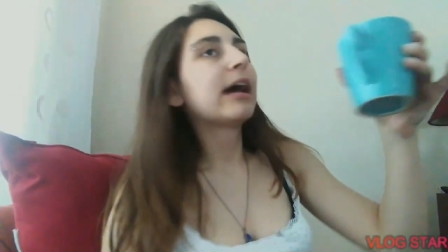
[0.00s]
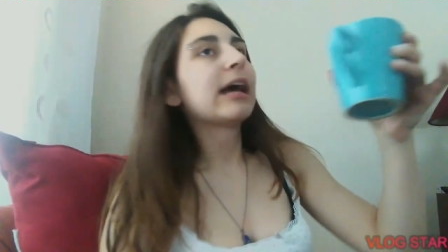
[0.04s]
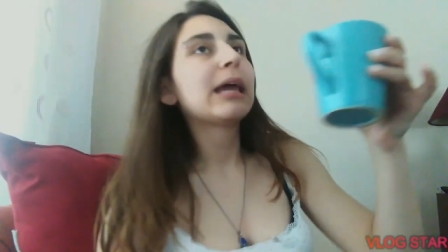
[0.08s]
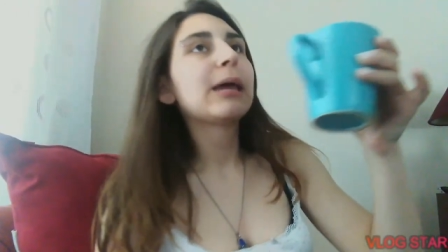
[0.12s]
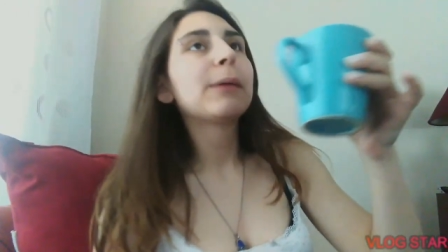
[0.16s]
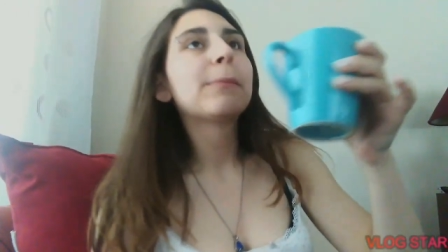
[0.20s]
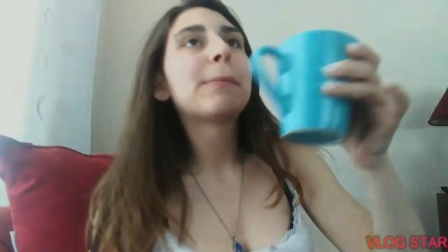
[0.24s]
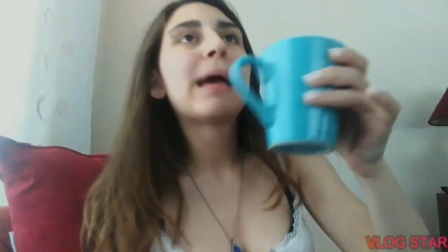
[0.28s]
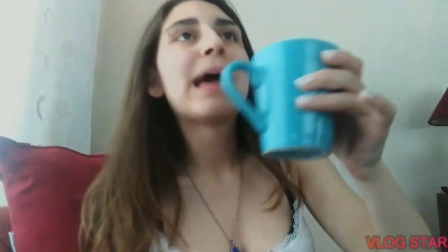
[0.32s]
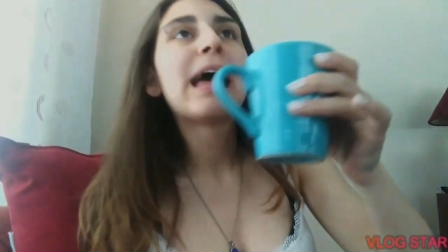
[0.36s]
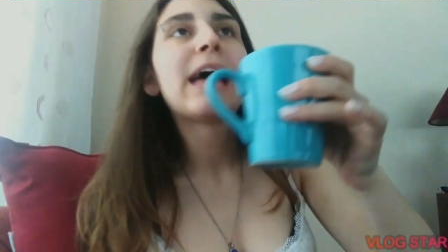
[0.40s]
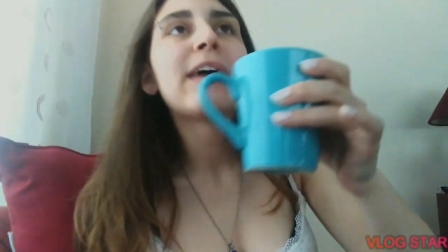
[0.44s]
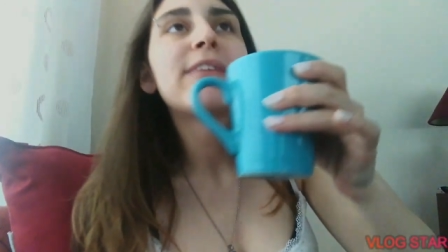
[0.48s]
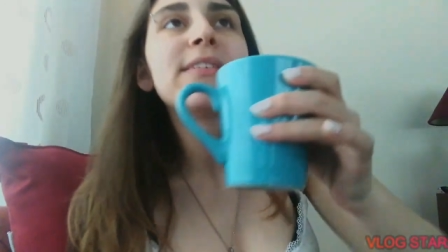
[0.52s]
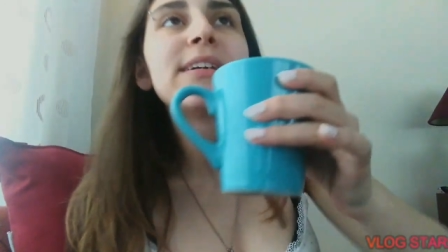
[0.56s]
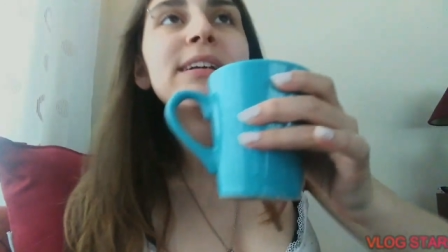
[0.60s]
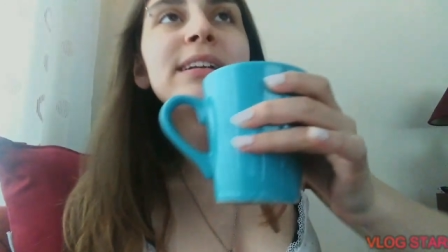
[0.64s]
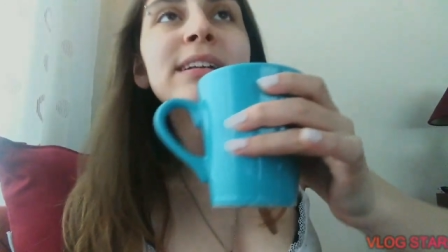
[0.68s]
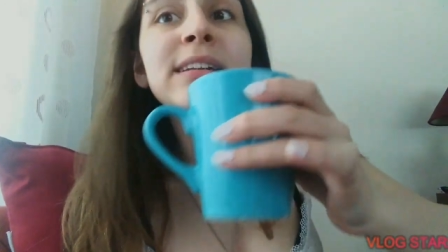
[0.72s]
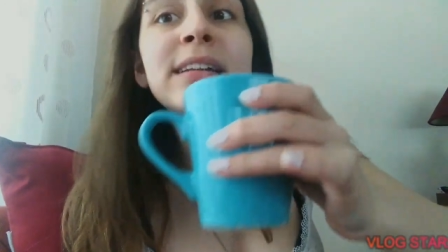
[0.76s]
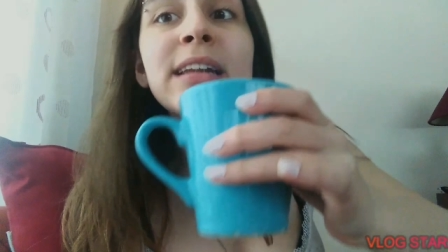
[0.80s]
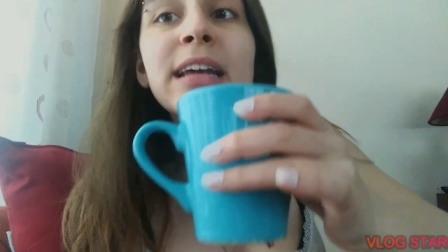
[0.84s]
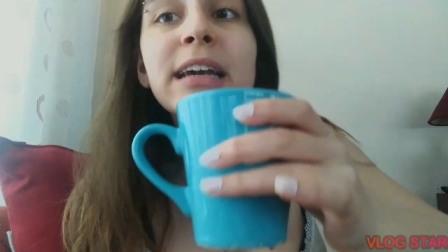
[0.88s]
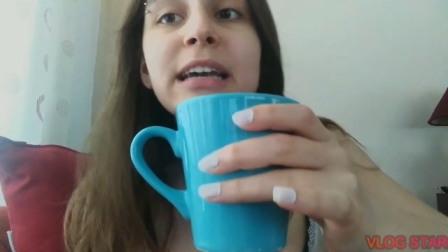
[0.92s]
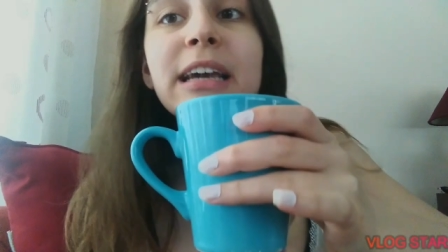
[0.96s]
I am
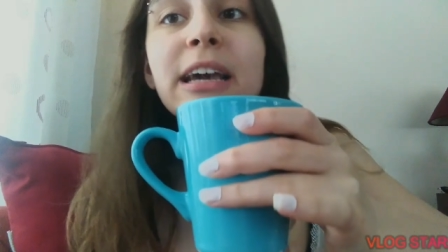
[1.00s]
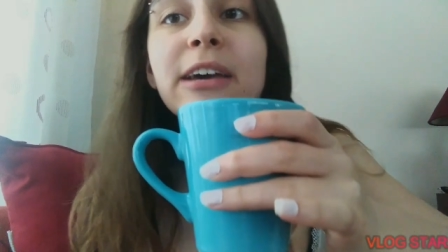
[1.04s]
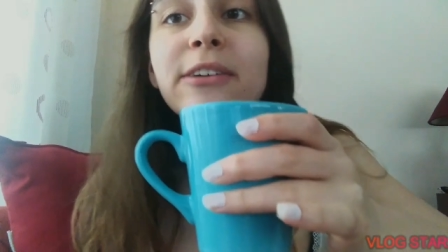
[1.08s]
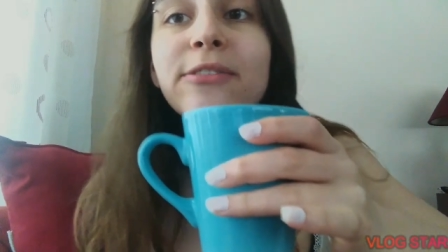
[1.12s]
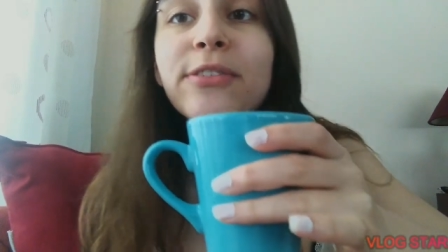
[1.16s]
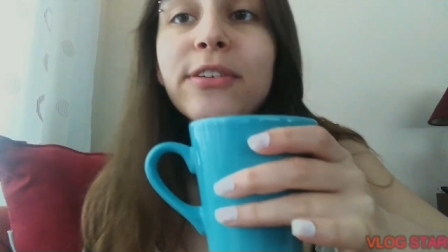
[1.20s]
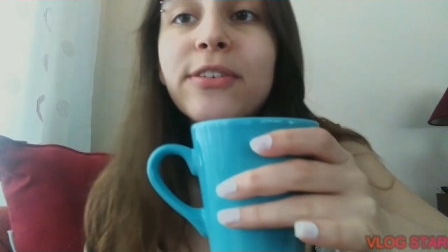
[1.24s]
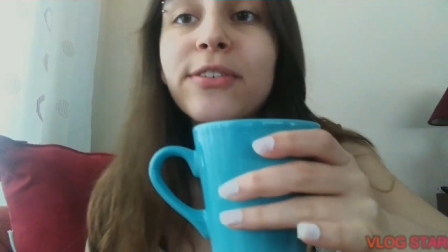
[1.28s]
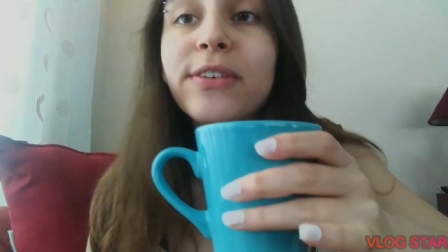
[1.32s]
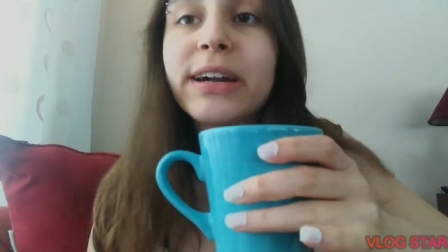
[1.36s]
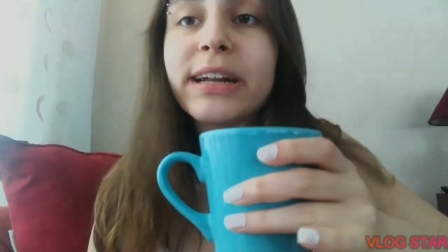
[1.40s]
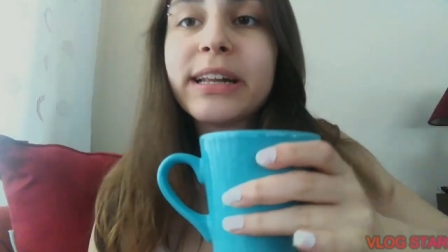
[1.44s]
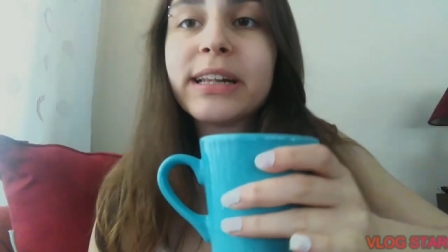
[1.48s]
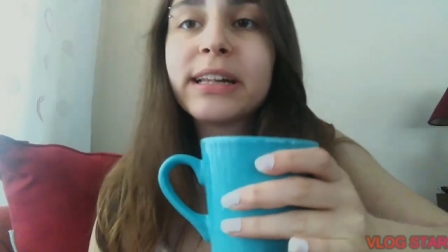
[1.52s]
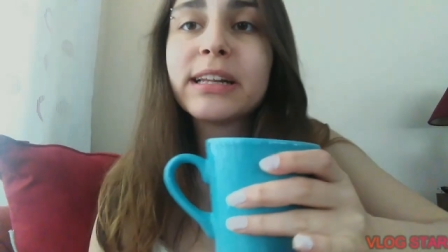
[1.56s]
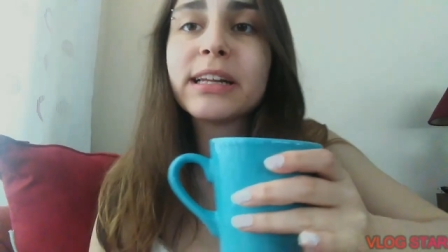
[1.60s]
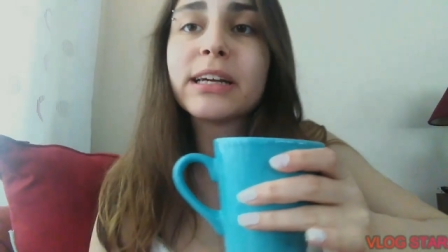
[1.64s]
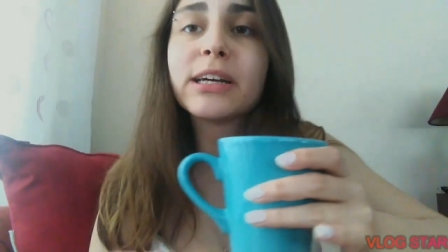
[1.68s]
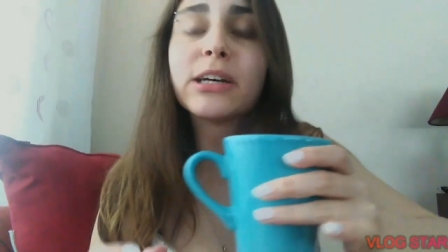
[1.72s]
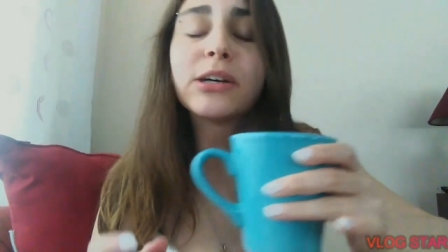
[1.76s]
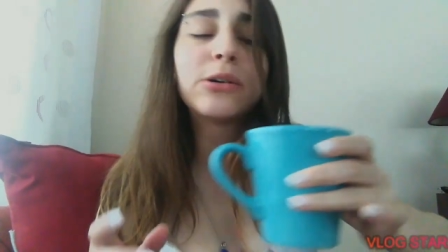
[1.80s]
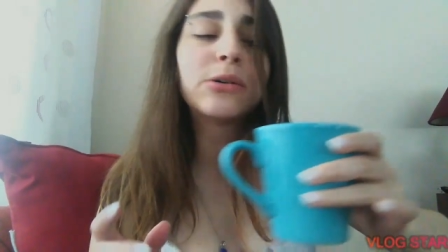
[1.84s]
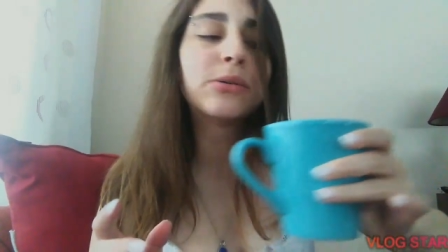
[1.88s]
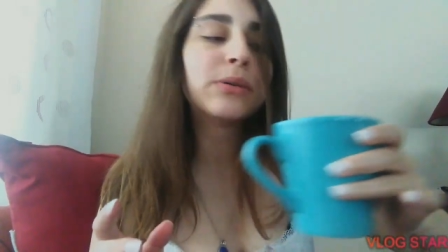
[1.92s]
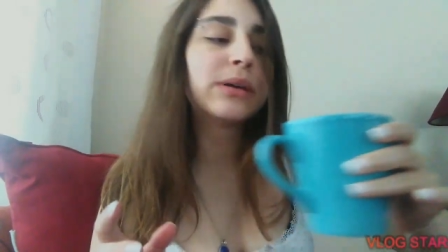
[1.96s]
having a coffee right
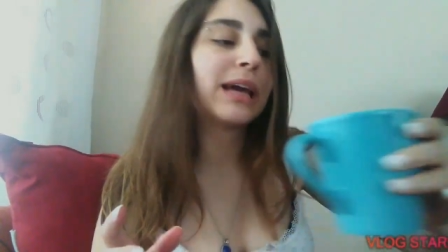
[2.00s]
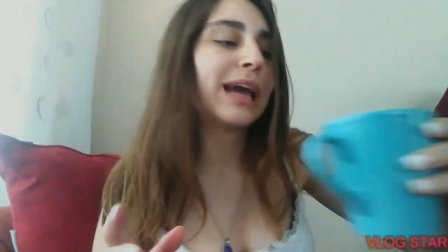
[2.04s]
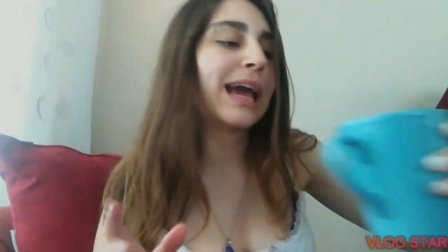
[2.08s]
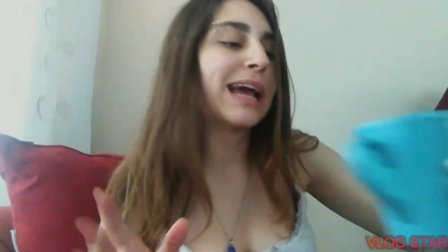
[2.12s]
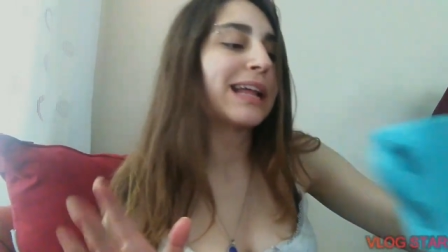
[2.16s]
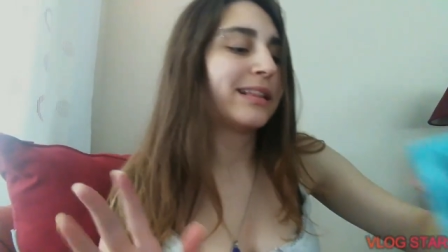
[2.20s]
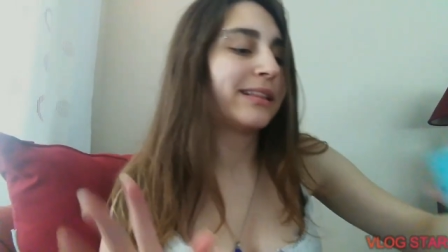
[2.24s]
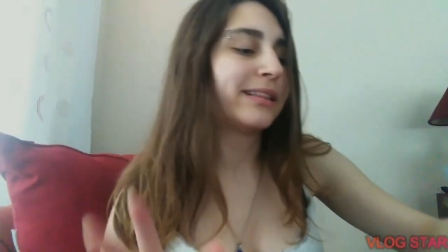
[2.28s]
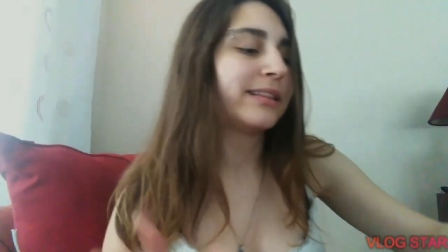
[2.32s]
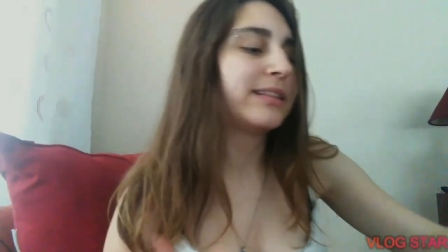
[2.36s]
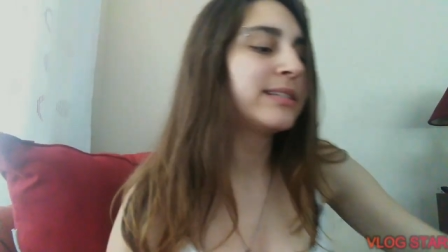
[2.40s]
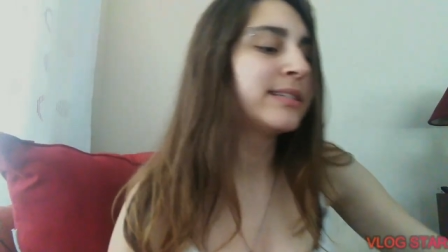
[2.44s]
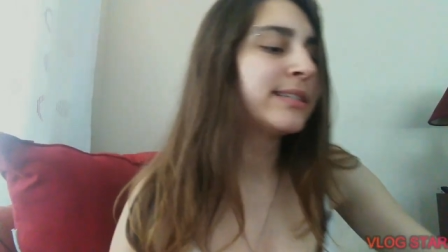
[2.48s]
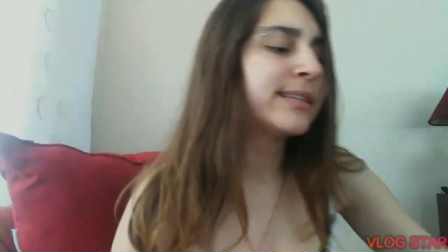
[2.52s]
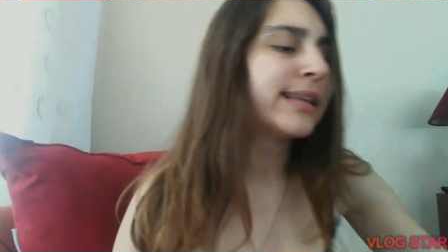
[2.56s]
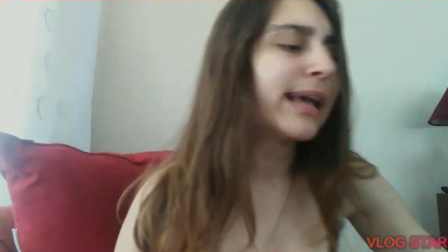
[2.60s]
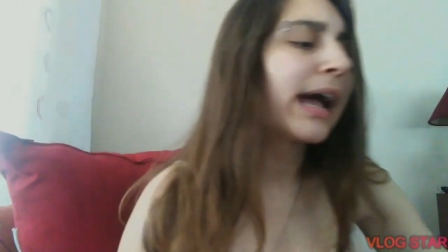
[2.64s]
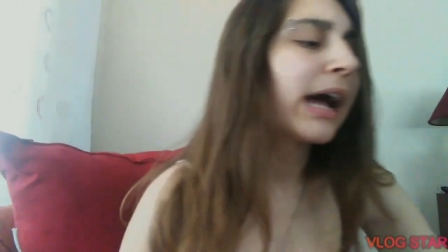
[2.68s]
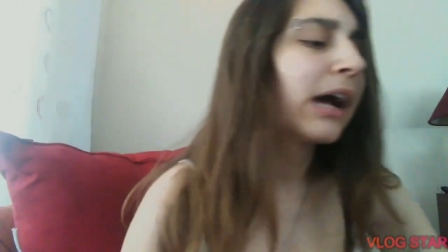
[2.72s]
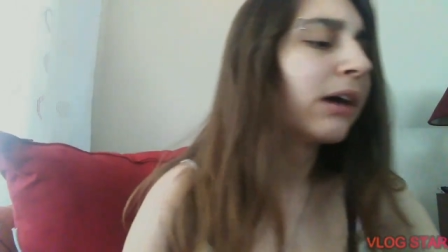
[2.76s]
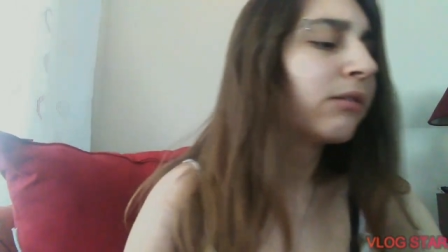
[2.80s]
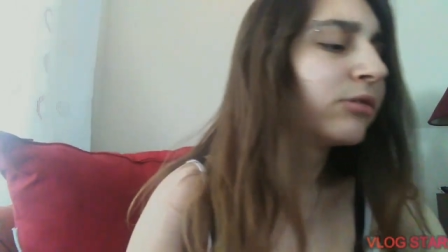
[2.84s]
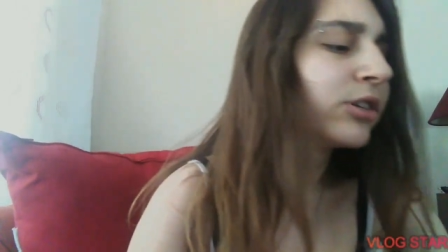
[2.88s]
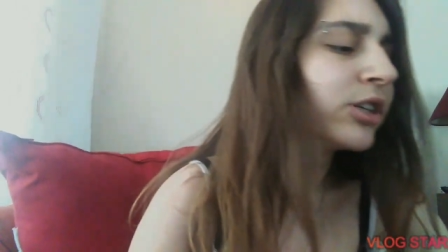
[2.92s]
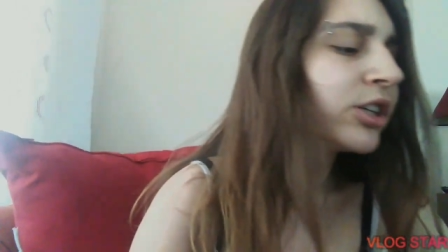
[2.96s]
now at this
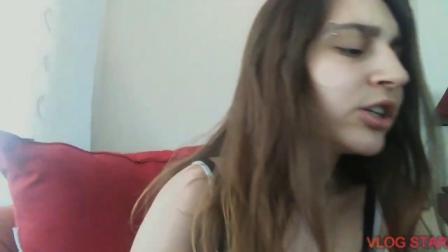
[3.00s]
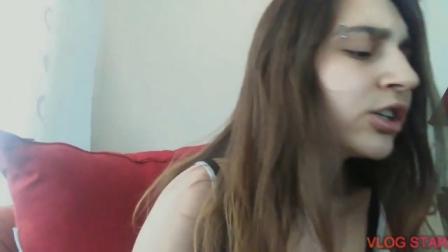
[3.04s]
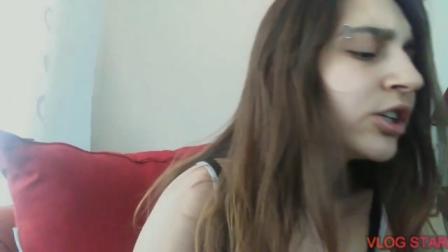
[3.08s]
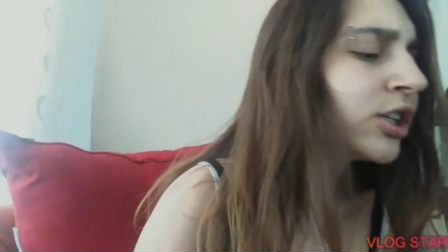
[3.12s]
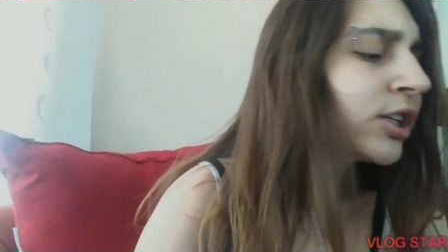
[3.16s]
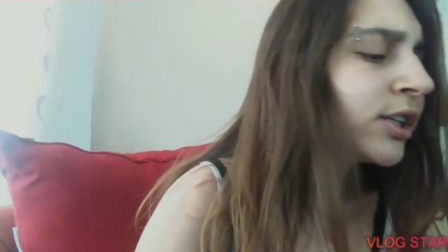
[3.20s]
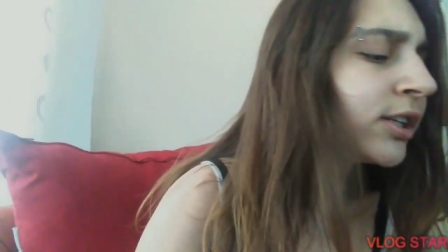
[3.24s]
hour.